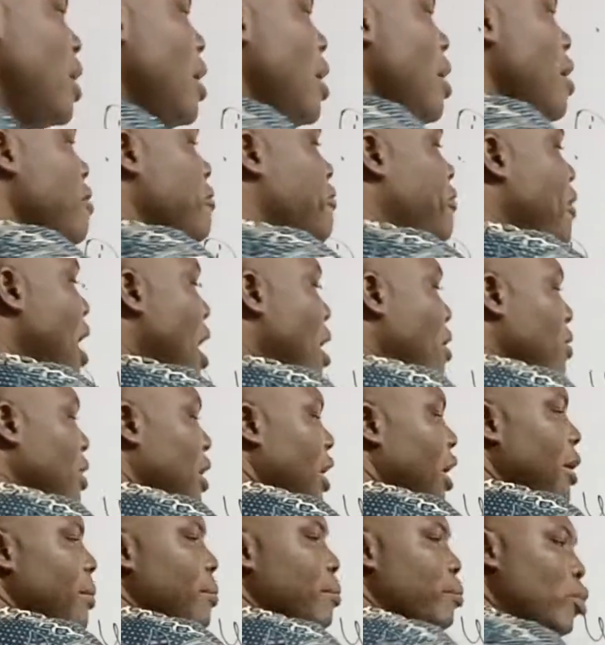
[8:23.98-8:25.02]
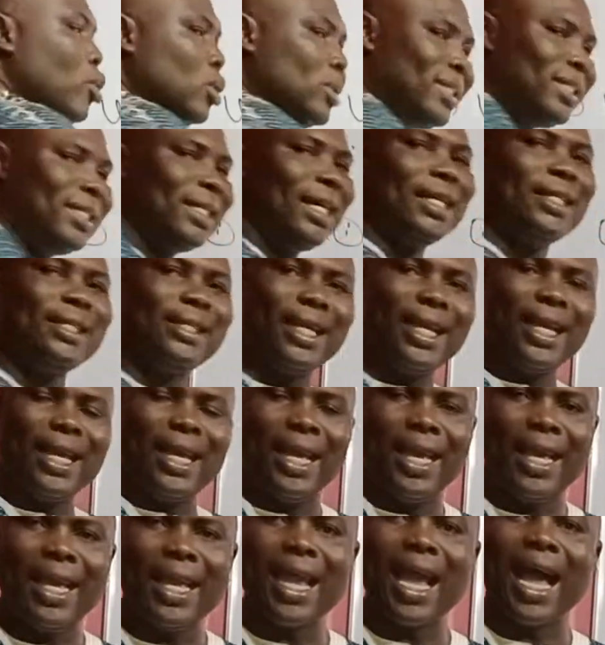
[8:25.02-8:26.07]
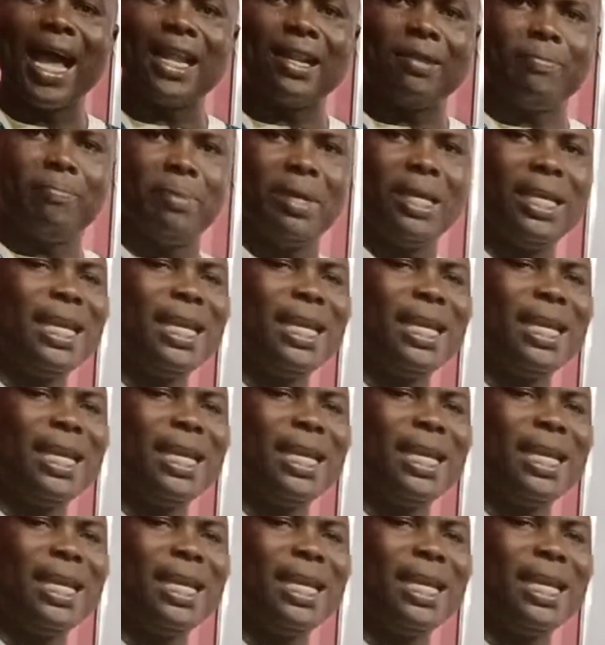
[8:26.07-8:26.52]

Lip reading: found in both sets A and B,